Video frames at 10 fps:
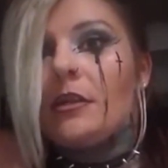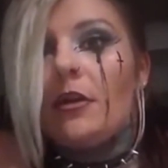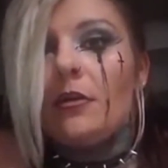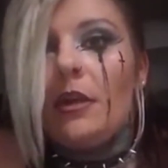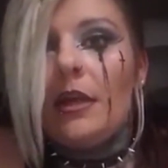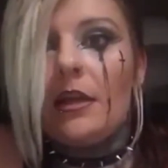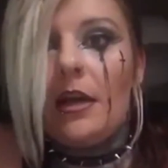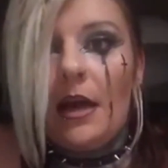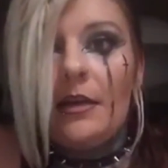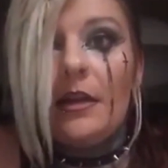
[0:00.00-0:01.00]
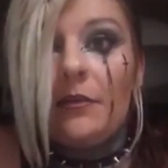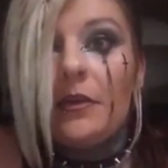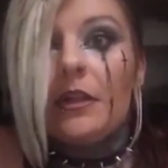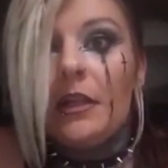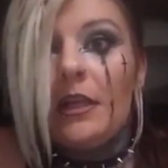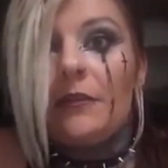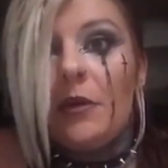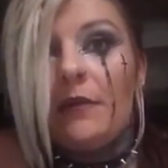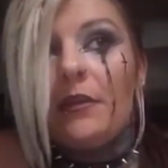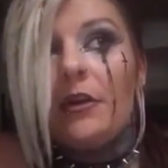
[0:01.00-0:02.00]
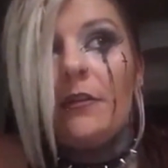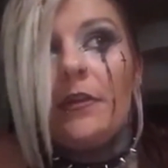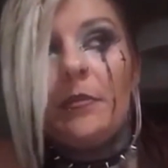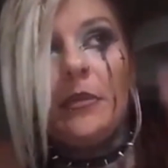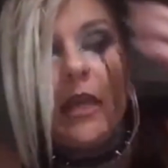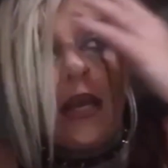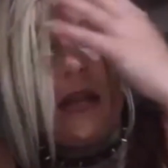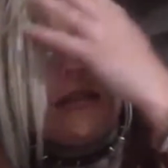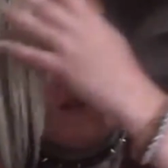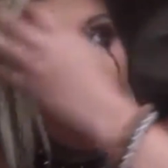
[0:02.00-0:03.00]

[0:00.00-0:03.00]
So like I definitely, if you haven't heard of them yet,